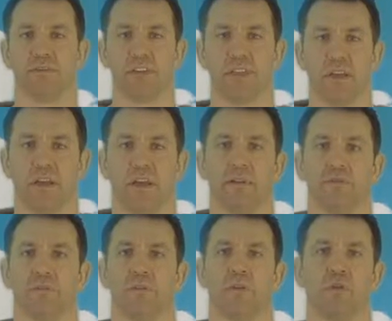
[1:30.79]
to visit and have
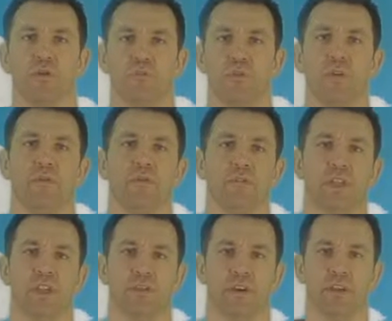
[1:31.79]
some of the most beautiful
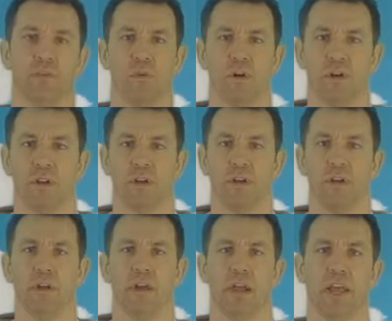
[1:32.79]
scenery in the world.
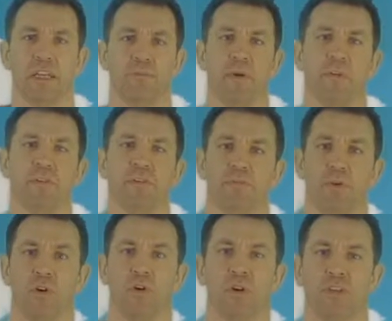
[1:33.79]
And Experience
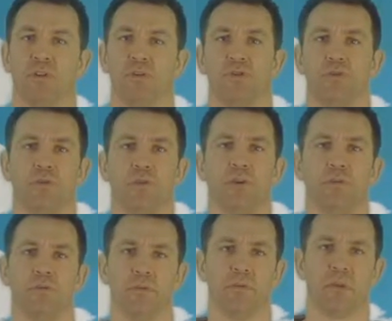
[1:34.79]
Sport is going to show
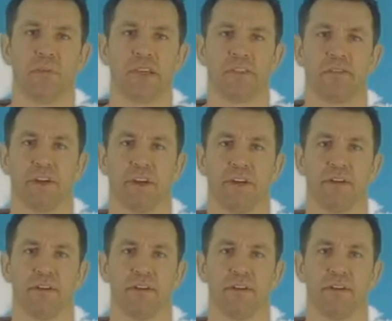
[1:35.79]
you the best of it.